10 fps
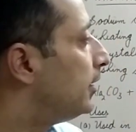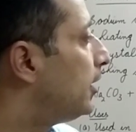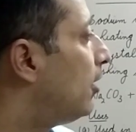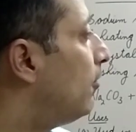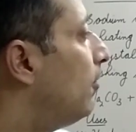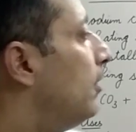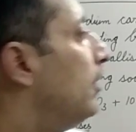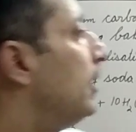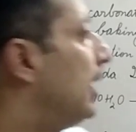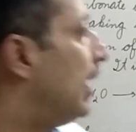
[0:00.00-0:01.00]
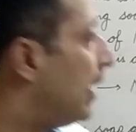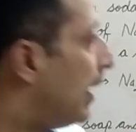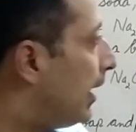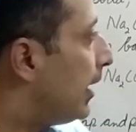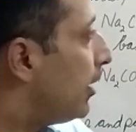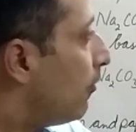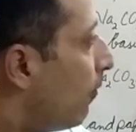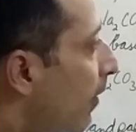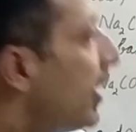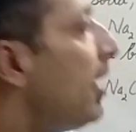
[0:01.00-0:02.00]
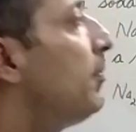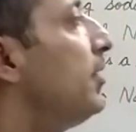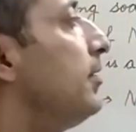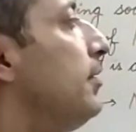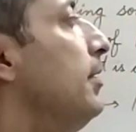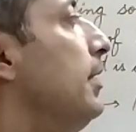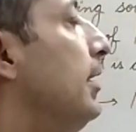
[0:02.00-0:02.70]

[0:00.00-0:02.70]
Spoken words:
Now what happens?